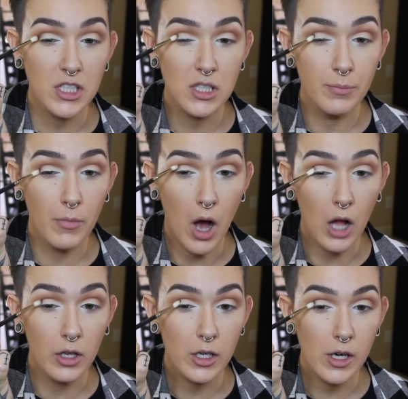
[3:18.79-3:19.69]

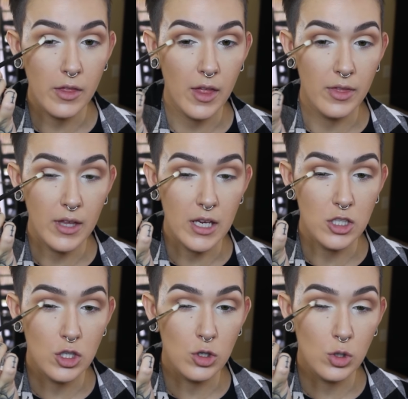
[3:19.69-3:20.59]
smaller than the
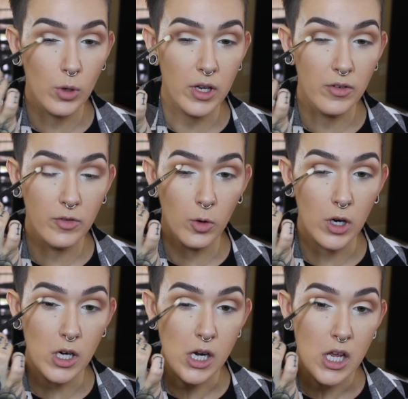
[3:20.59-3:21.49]

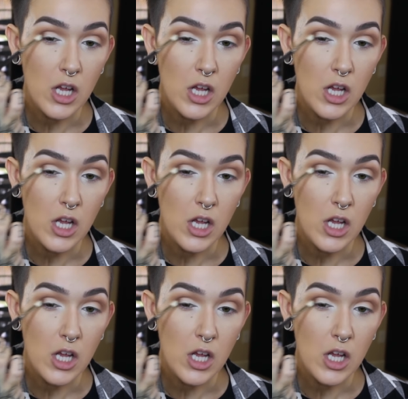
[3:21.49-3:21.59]
224,